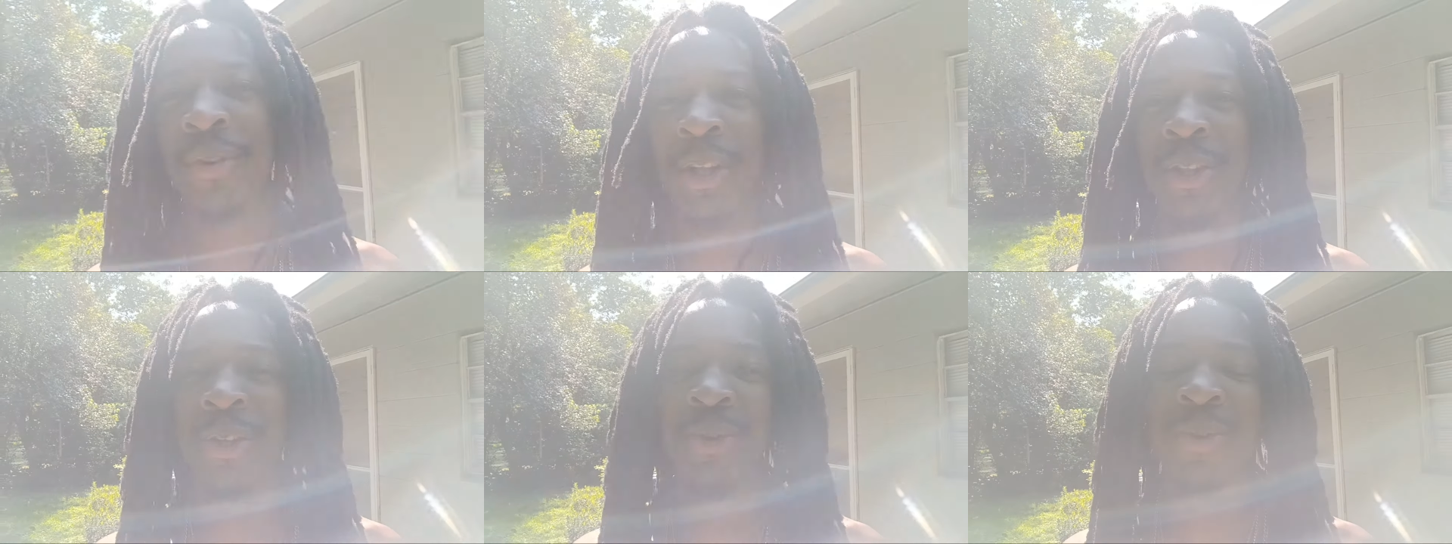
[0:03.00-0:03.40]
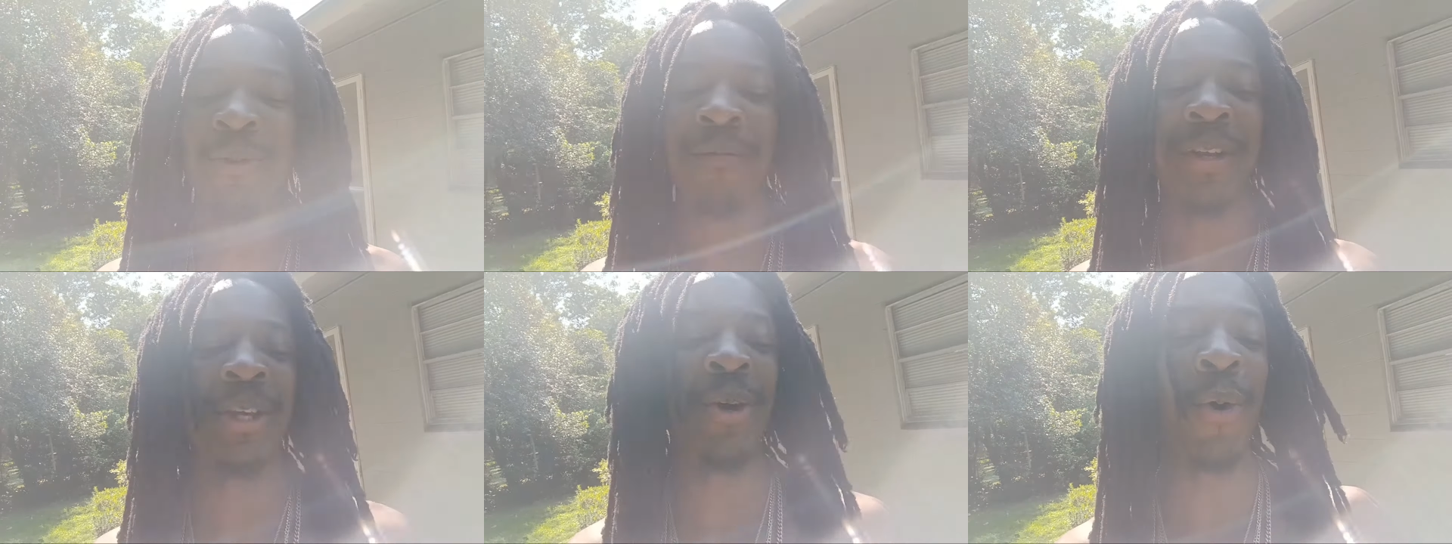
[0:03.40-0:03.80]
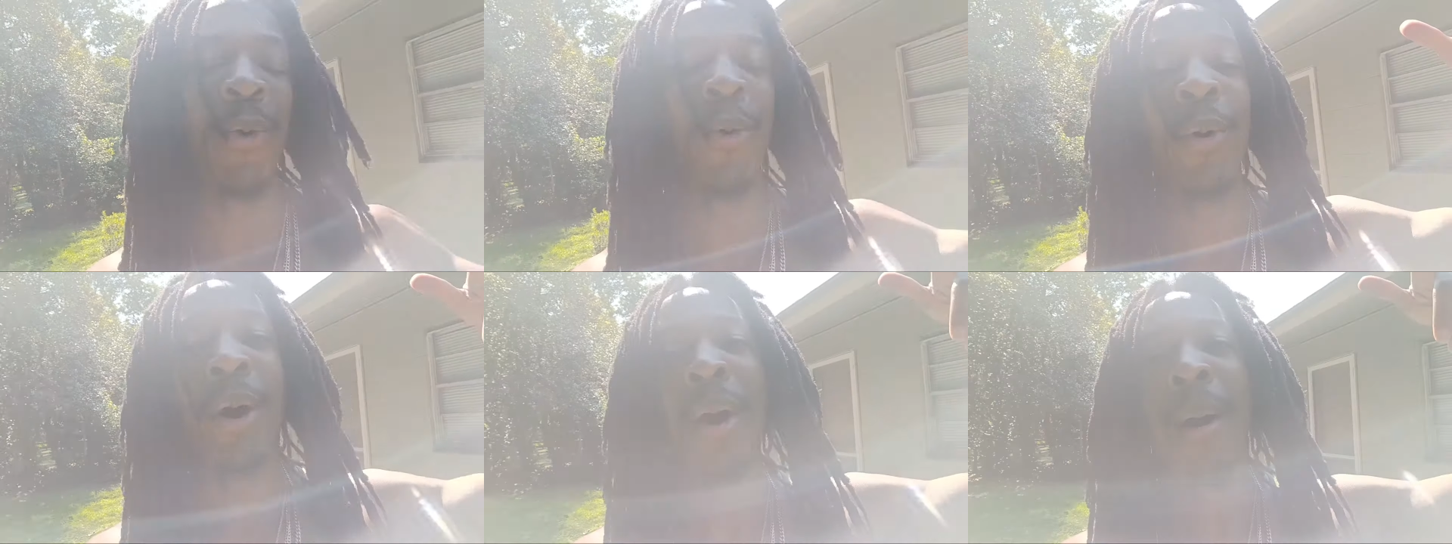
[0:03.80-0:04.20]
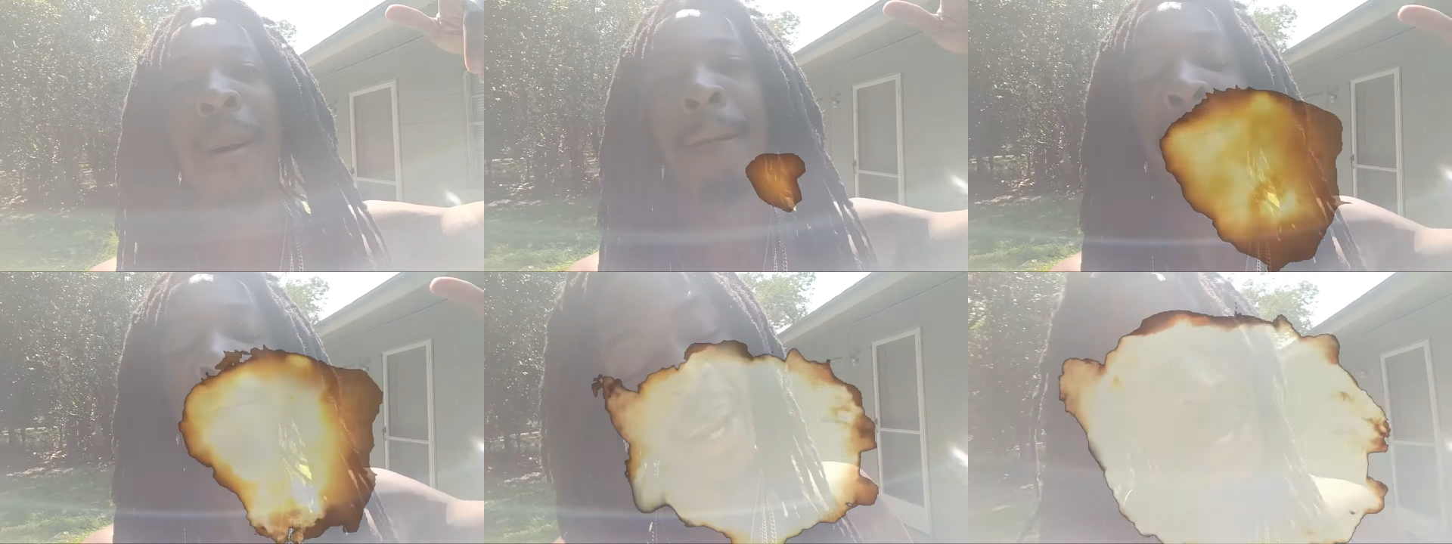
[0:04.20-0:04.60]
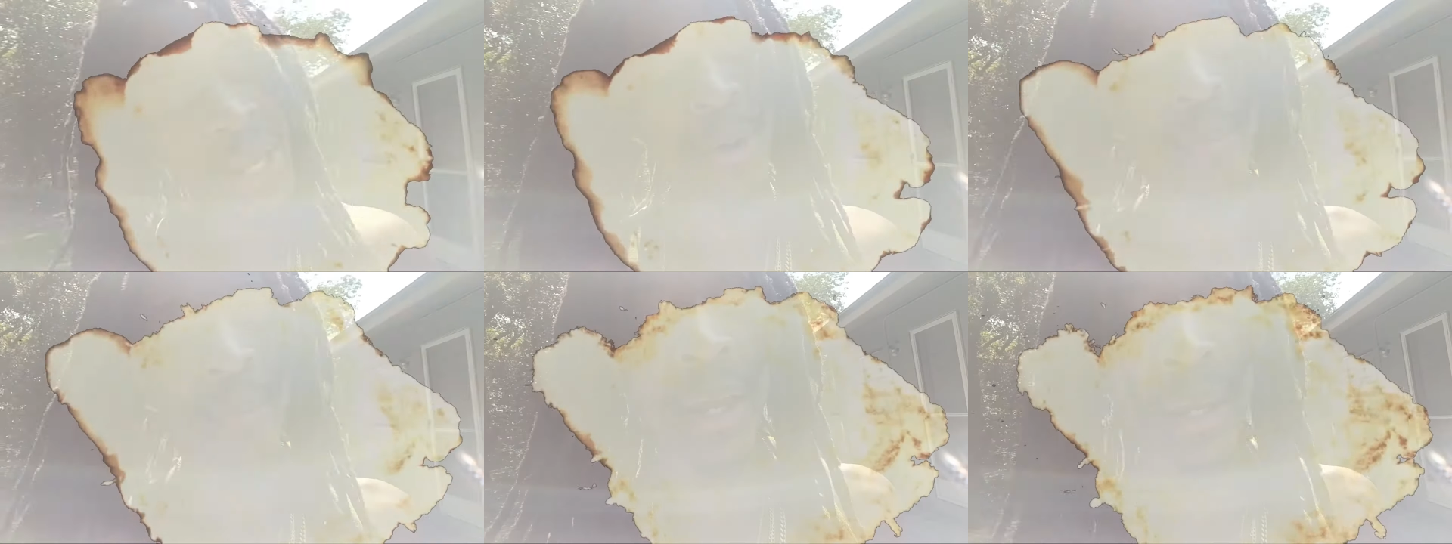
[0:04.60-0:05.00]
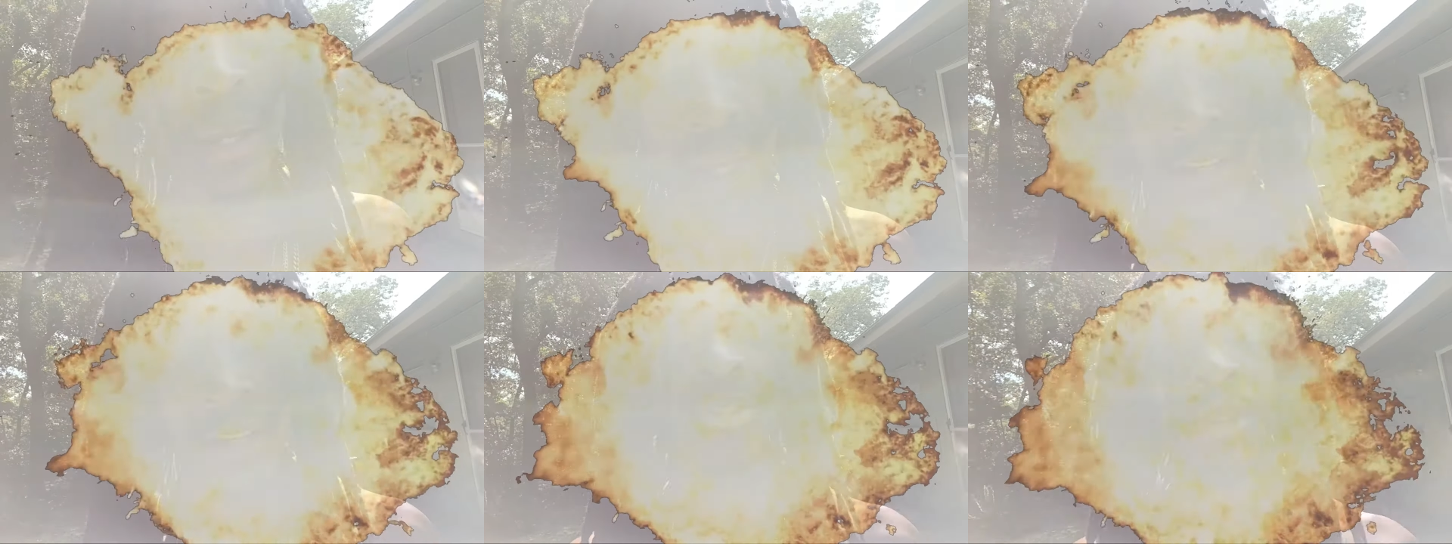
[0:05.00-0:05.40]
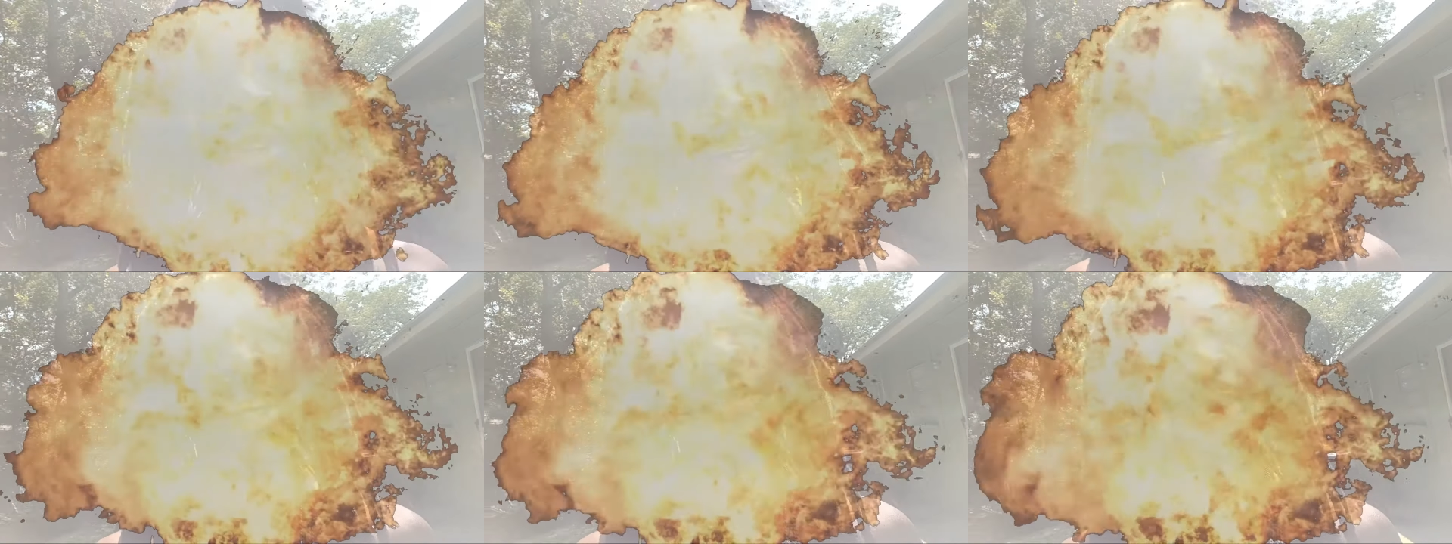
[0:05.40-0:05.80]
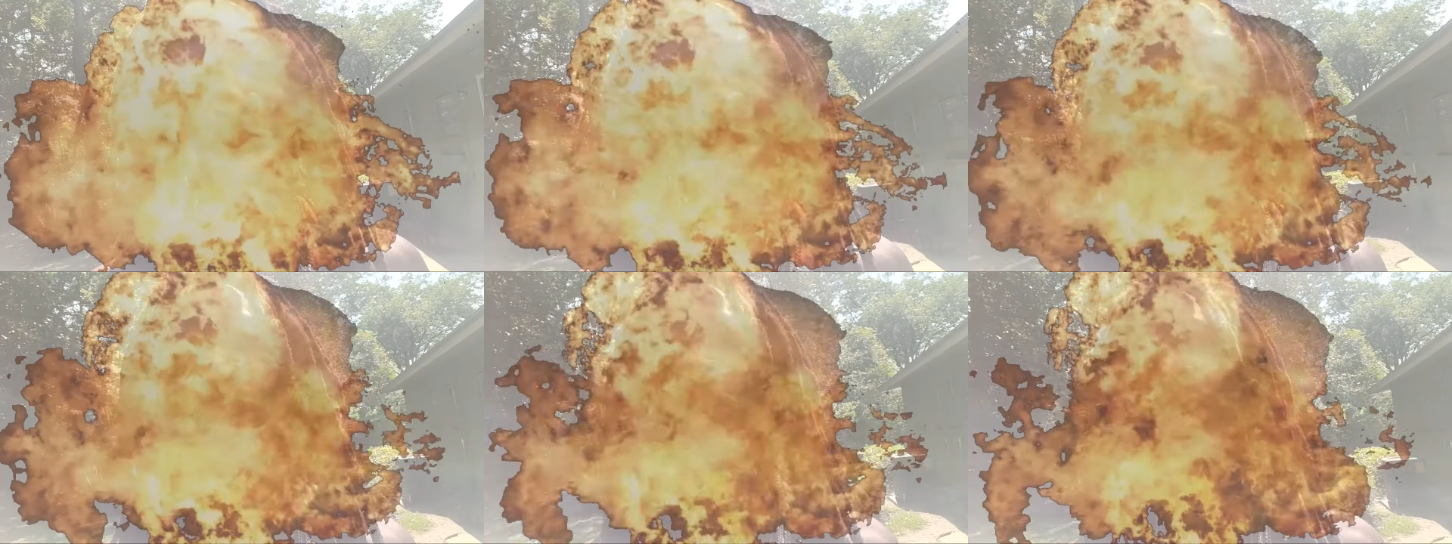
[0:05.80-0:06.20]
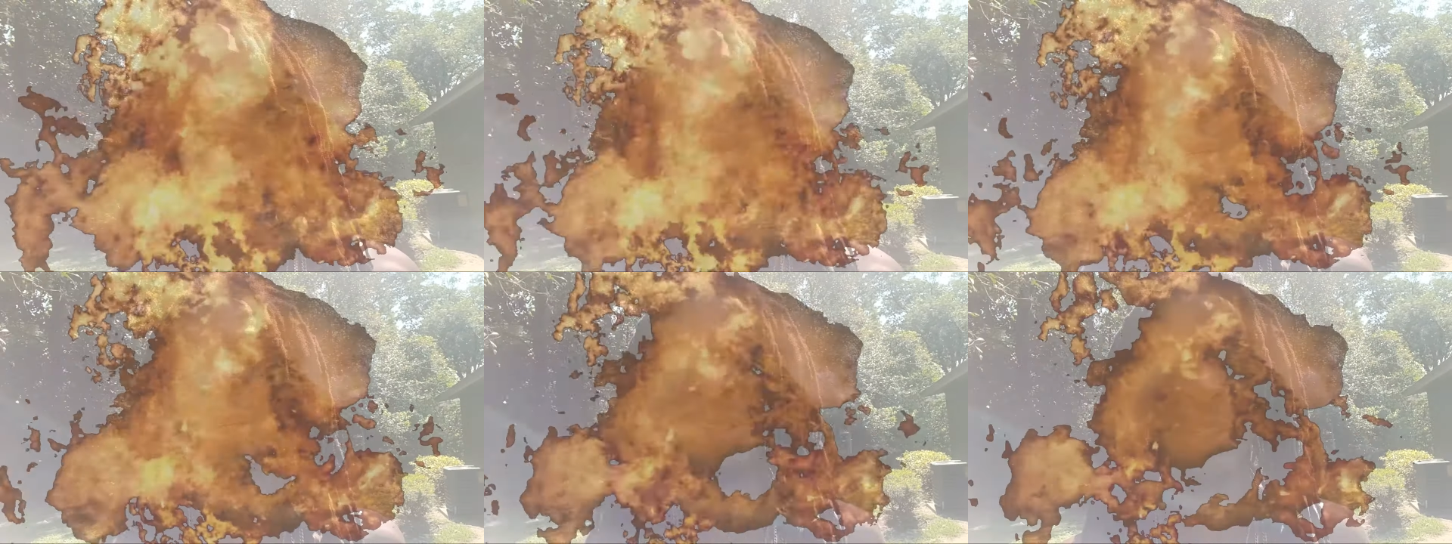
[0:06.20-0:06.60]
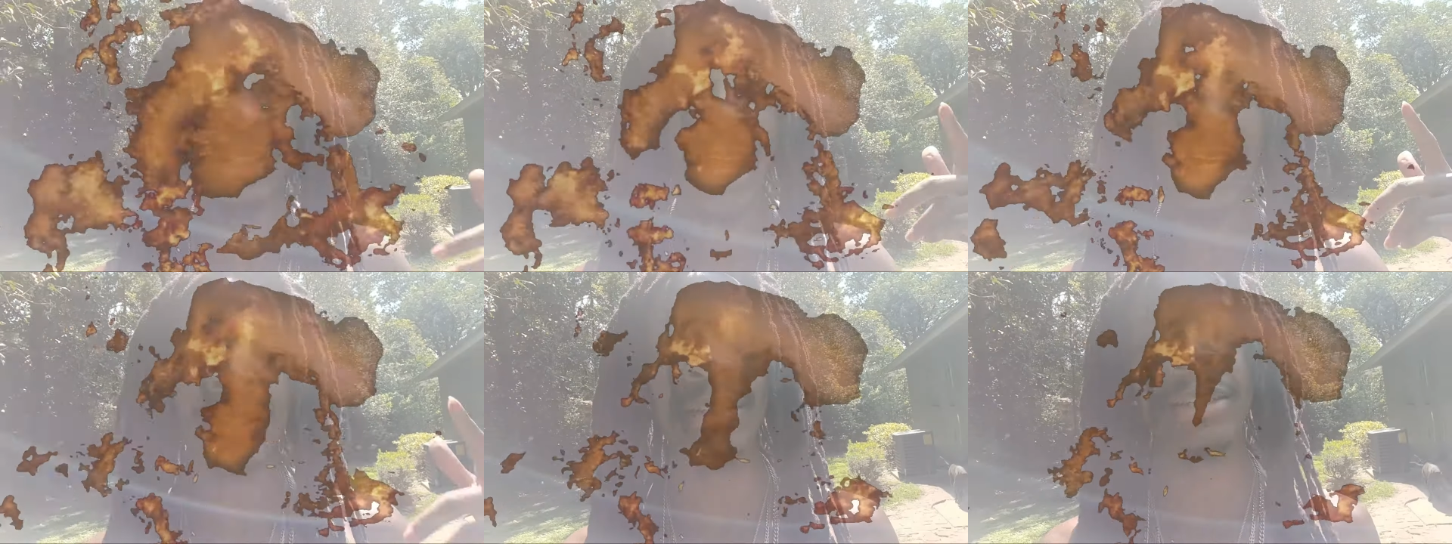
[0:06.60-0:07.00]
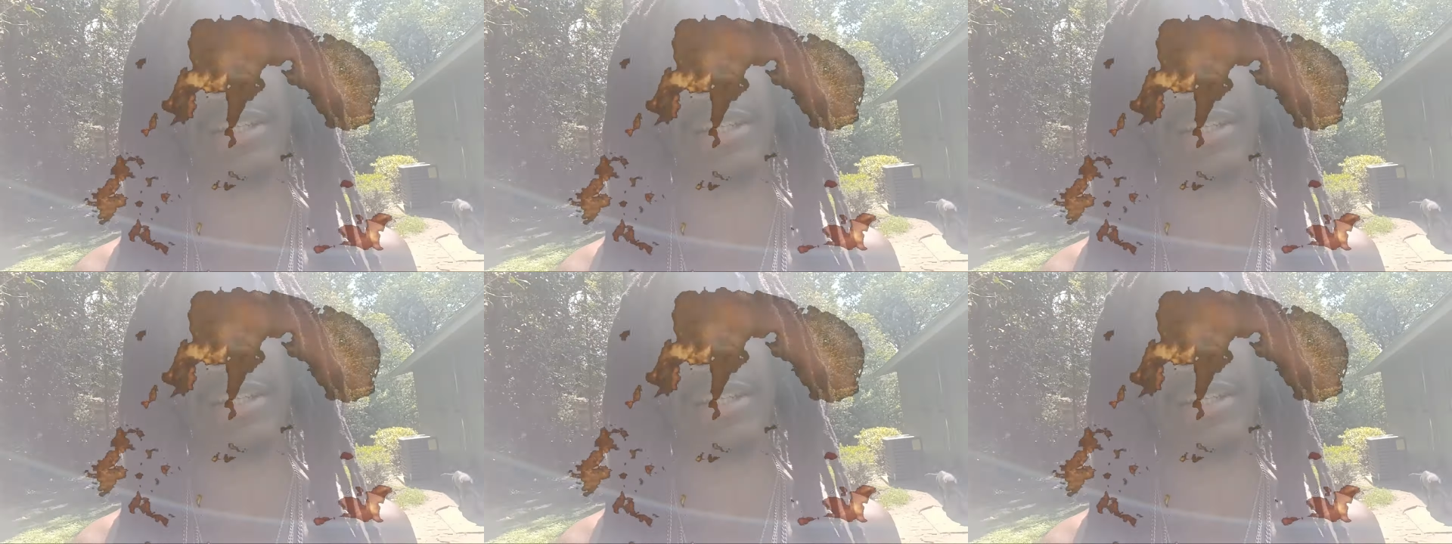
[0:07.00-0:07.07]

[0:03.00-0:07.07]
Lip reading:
Nobody's mouth can be seen.